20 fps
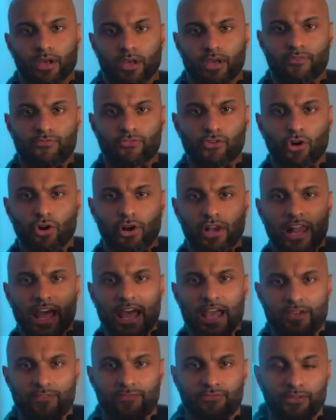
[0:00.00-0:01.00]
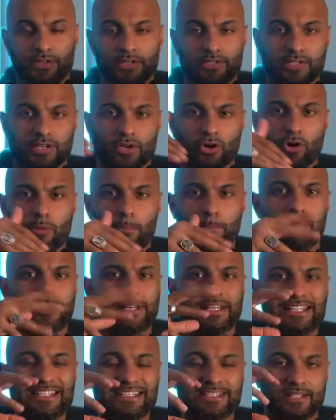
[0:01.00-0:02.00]
If your life is in
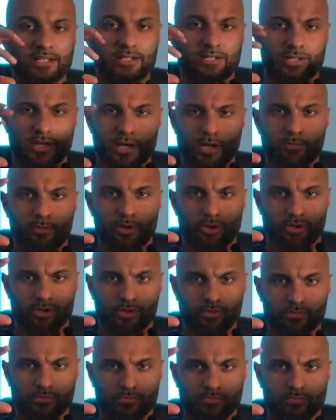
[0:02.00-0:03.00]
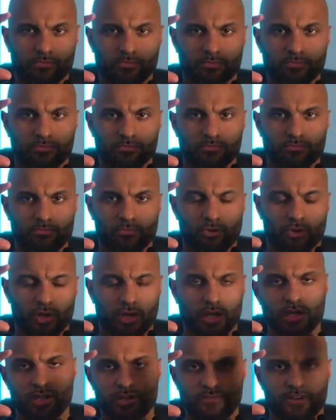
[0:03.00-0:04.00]
complete turmoil,
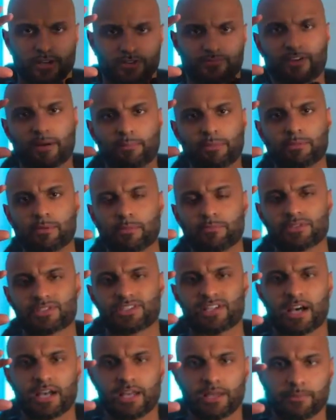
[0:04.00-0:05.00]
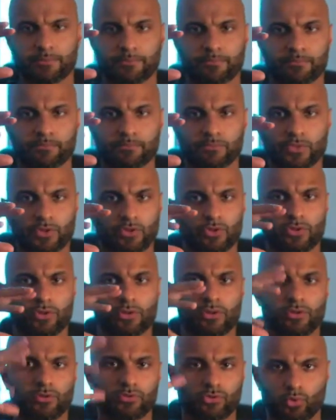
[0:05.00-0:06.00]
okay, you've had family members die,
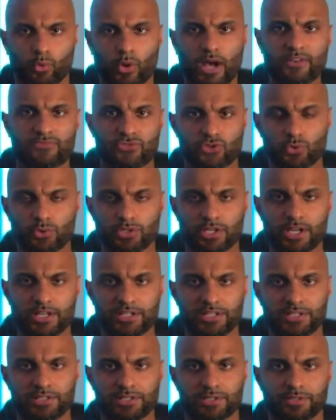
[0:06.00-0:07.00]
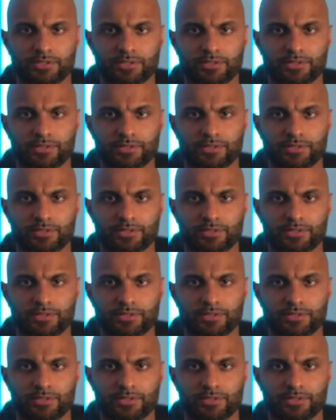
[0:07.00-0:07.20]
your wife's doing your head in,